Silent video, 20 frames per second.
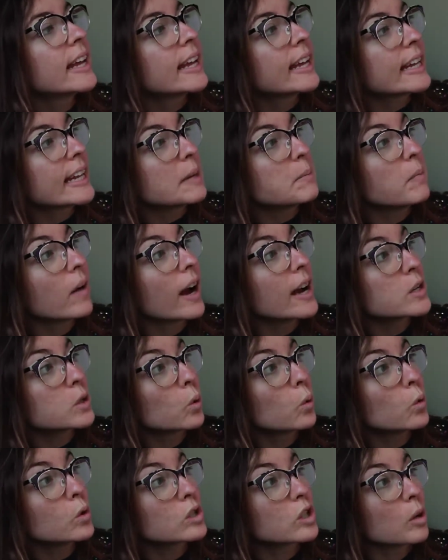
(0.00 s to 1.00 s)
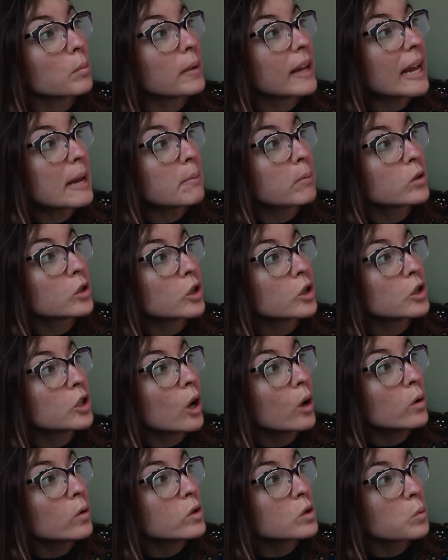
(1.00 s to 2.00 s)
He might also be able to
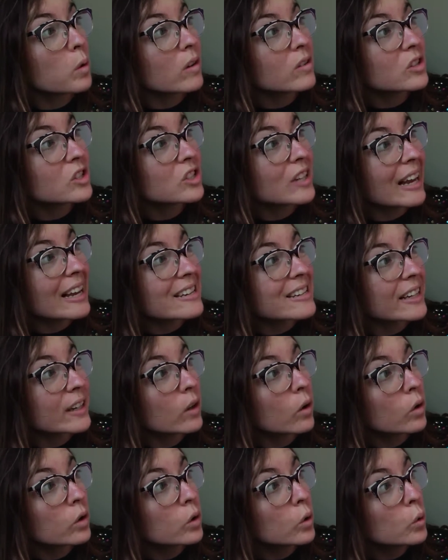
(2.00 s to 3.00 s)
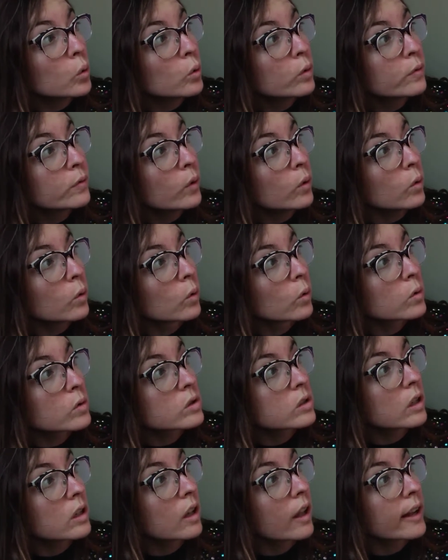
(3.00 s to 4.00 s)
doze while standing on all
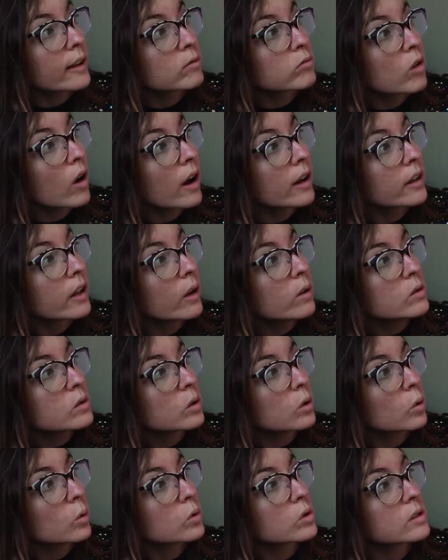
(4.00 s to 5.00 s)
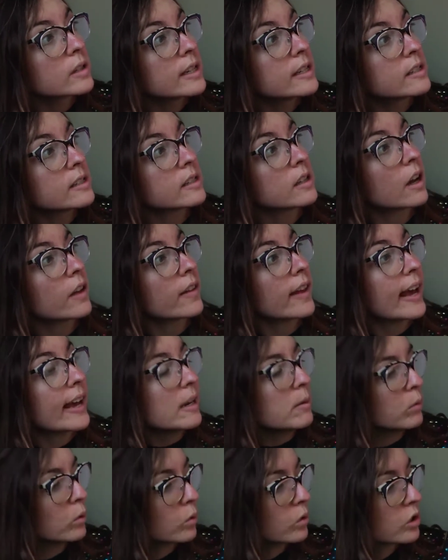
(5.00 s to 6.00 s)
fours, like rhinos, horses and other
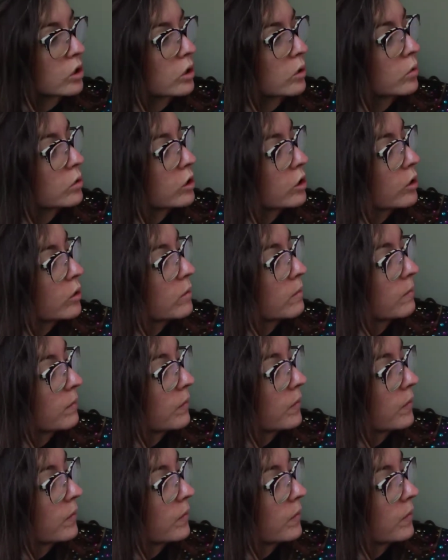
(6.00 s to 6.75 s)
animals still do.